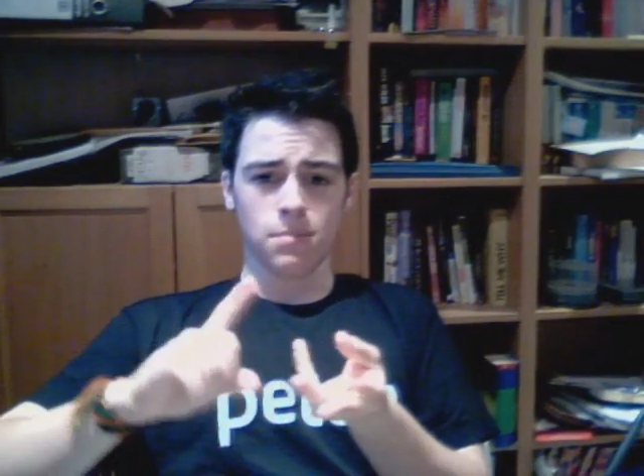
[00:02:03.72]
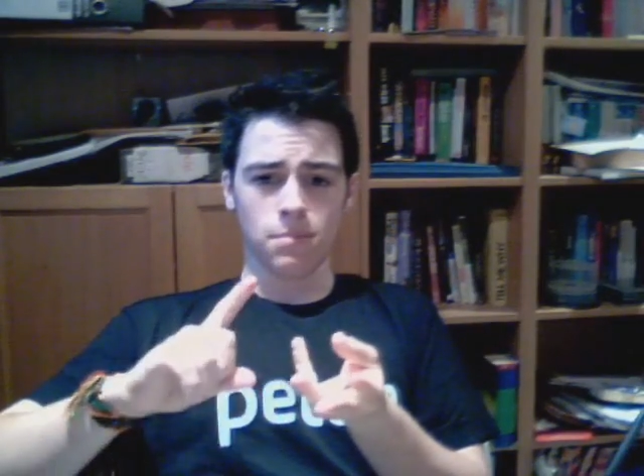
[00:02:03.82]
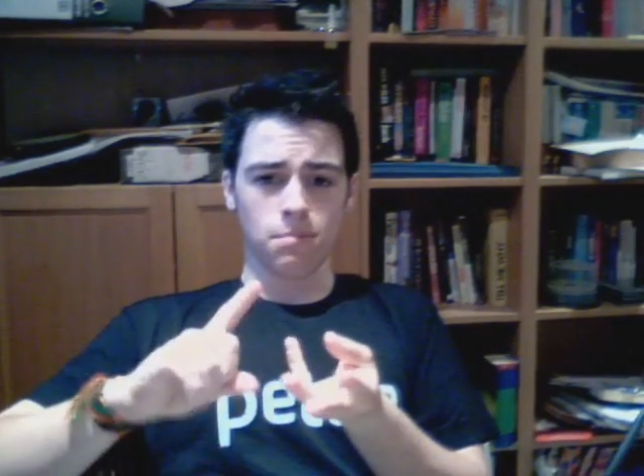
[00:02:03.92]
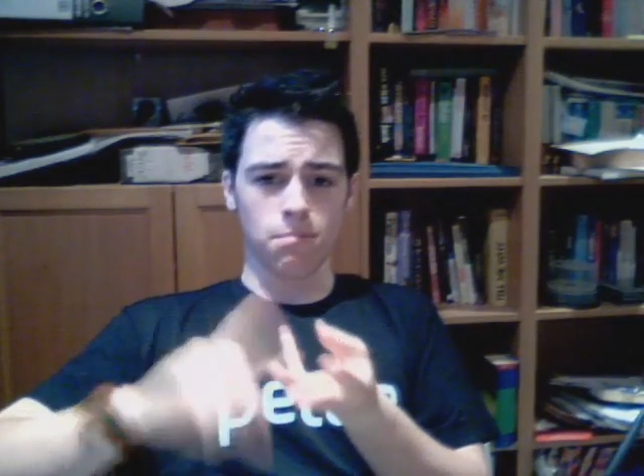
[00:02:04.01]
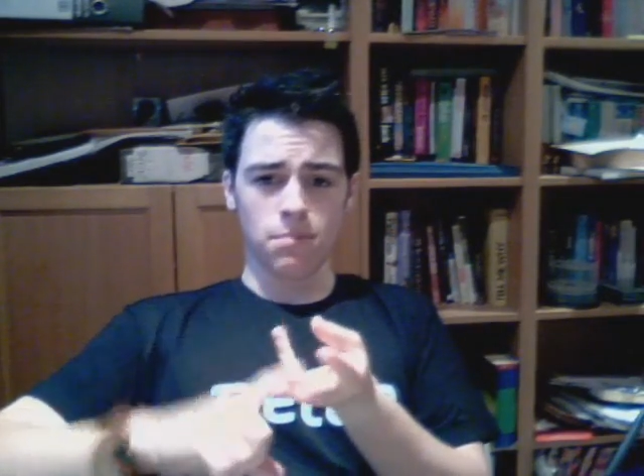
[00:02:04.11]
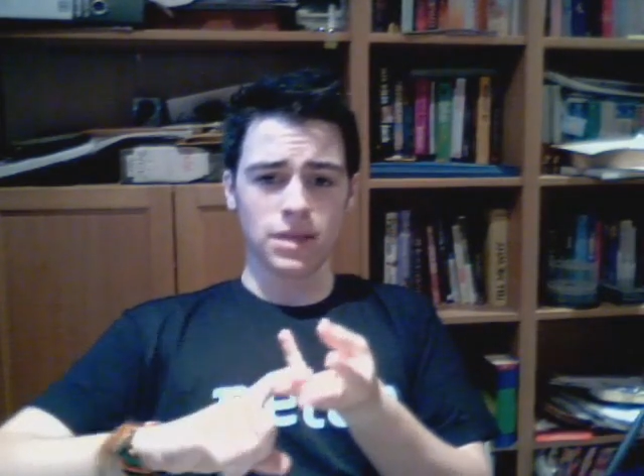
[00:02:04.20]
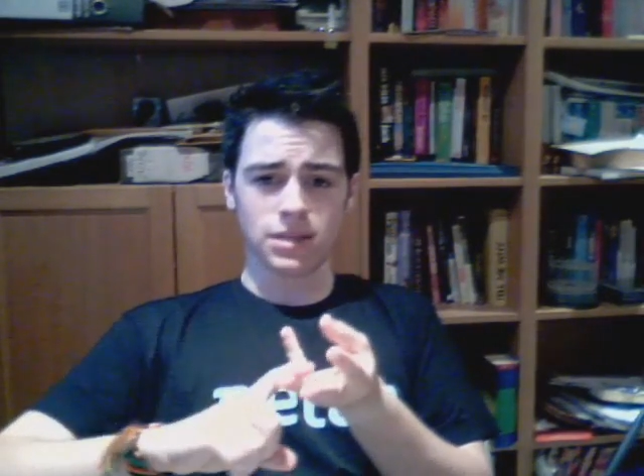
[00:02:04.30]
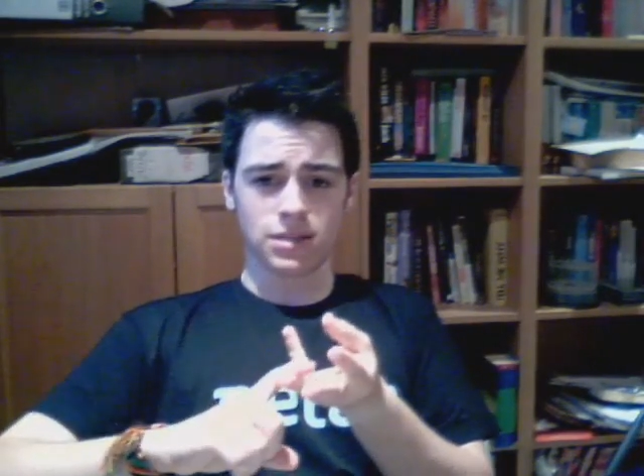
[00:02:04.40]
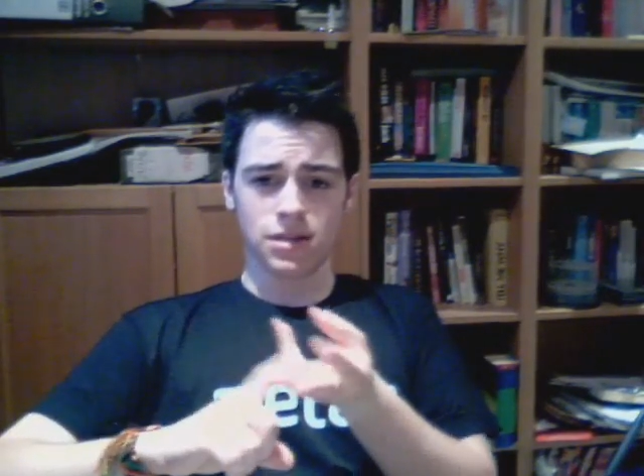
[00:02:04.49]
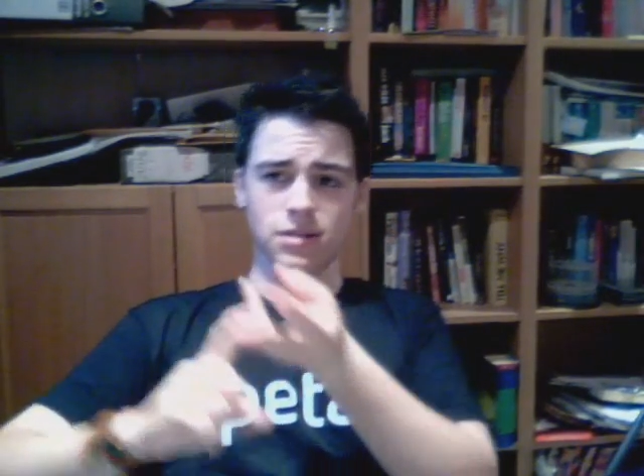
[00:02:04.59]

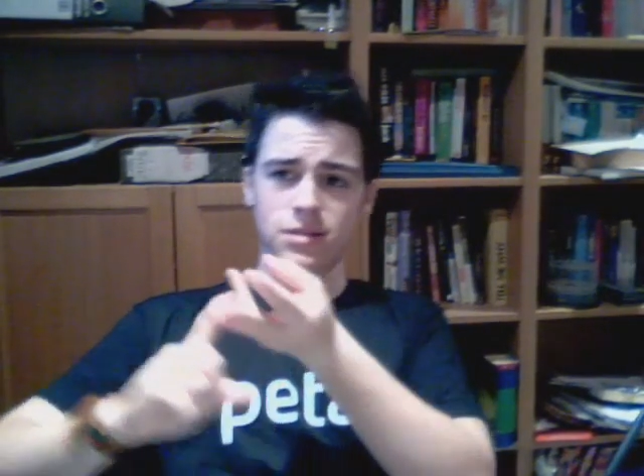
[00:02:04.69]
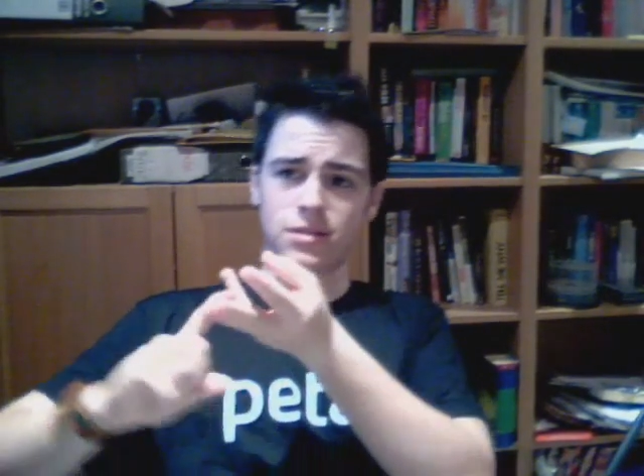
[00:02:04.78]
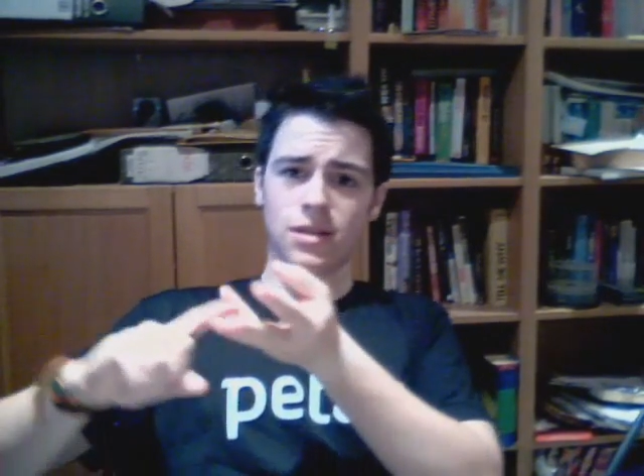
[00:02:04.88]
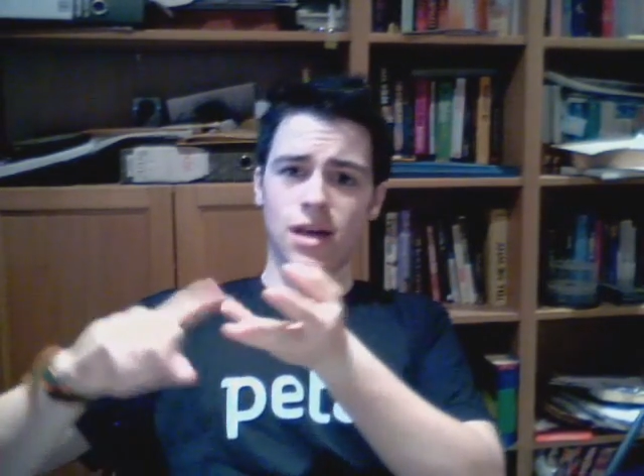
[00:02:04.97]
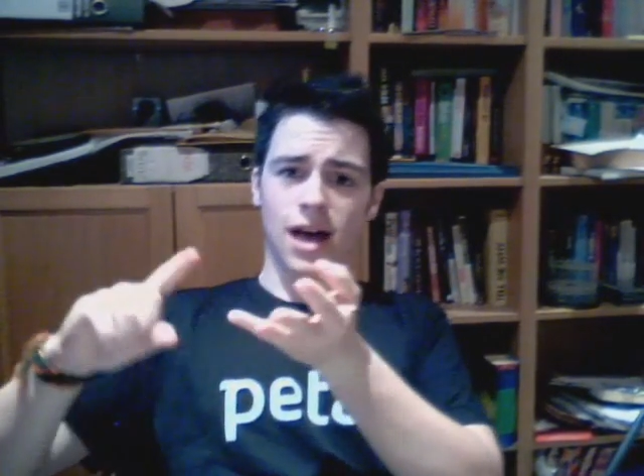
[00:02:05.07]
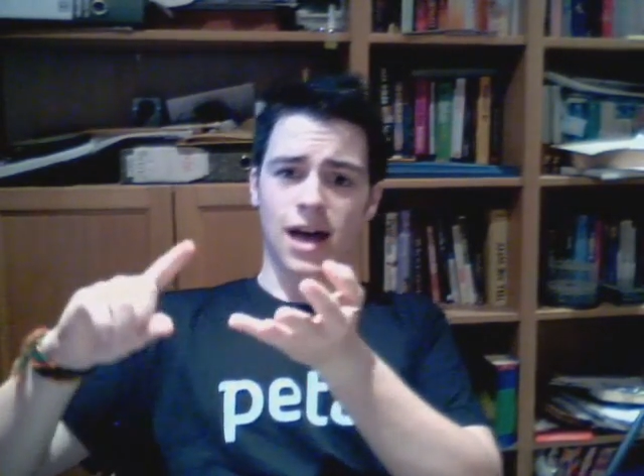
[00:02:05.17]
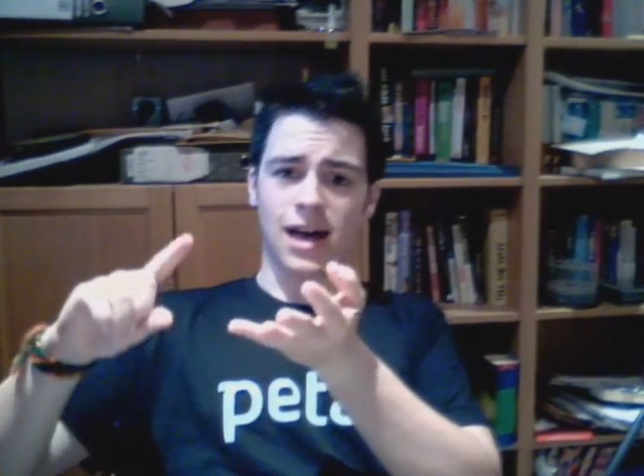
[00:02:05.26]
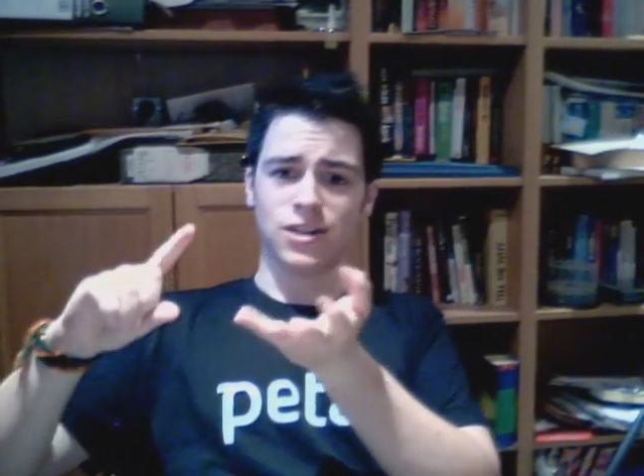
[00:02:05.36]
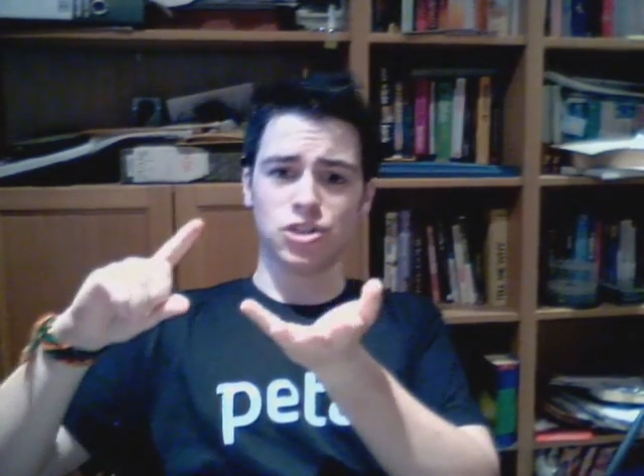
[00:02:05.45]
Mrs., and